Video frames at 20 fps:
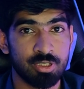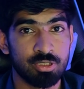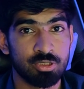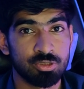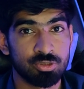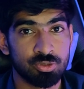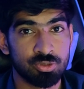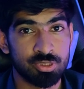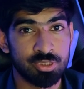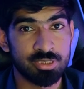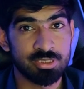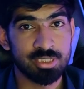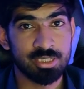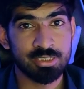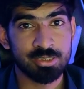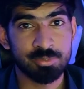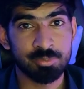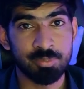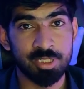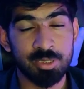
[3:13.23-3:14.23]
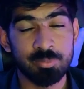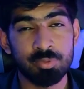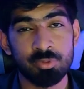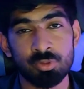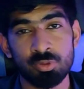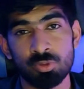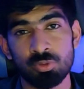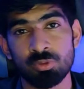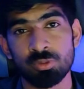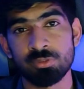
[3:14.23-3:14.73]
So these are the main
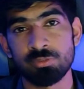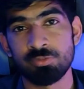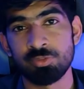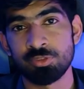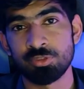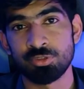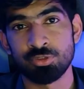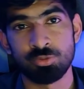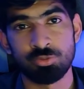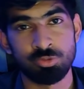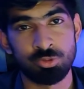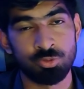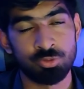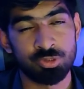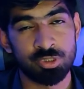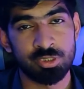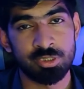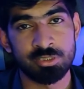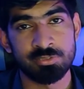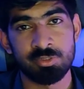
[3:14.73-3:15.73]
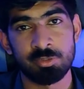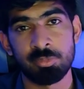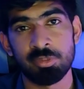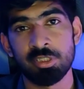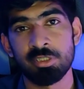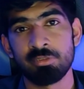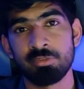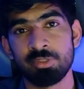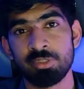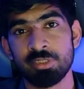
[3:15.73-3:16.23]
protocols which user is
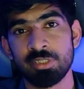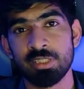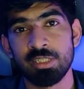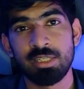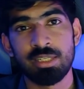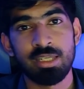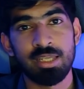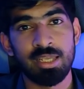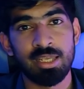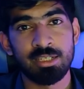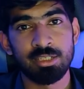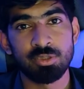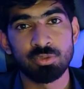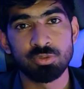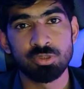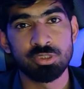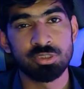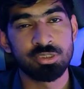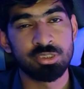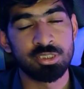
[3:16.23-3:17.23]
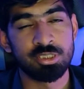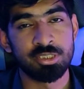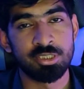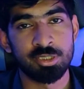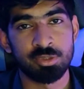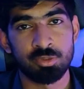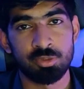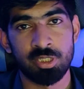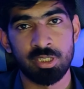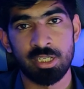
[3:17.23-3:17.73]
familiar with and uses in
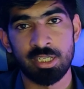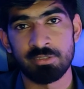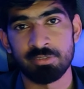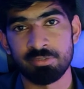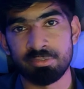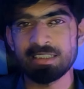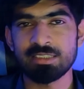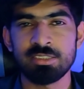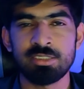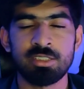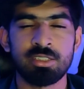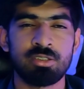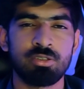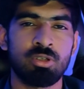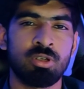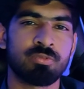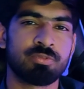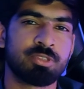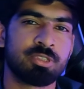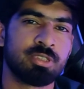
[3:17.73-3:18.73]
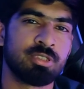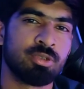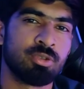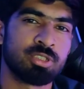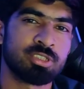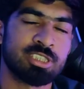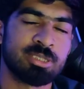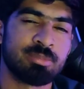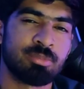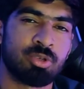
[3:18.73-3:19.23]
day-to-day life. Next layer of the
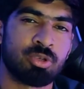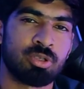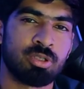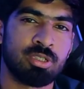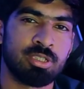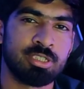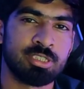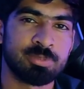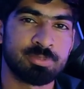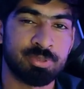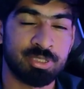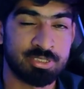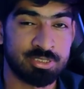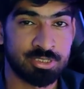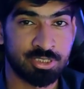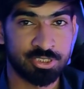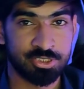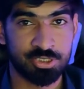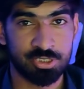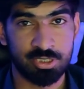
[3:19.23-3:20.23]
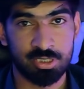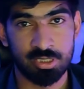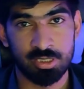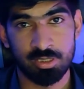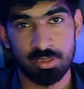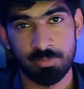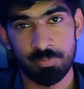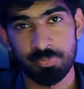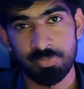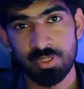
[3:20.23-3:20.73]
OSI model is presentation layer.
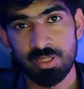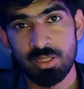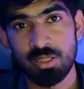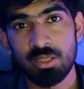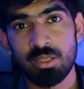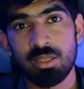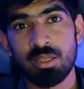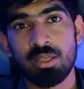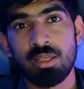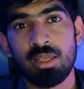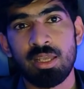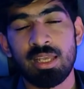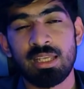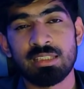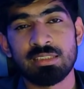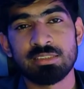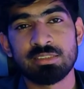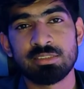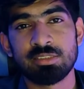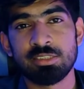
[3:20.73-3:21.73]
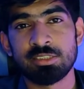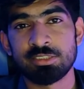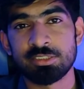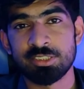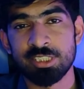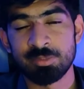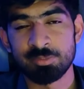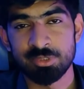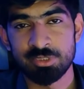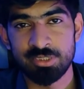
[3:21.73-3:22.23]
As its
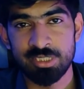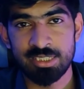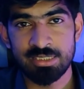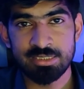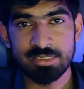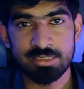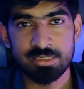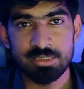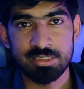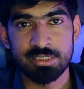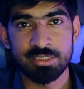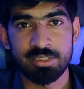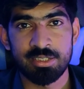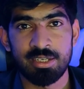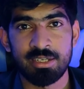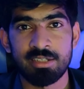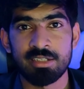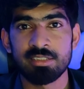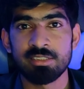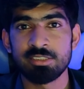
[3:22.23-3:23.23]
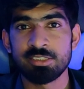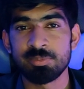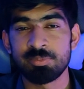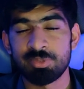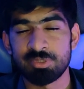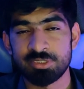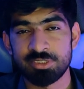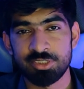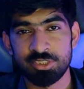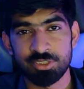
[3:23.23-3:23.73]
name suggests, it handles the
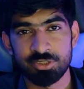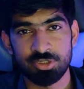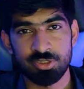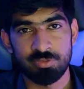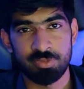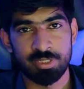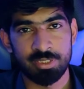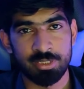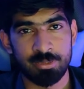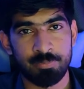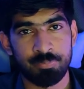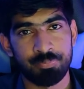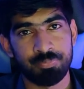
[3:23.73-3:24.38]
presentation of data.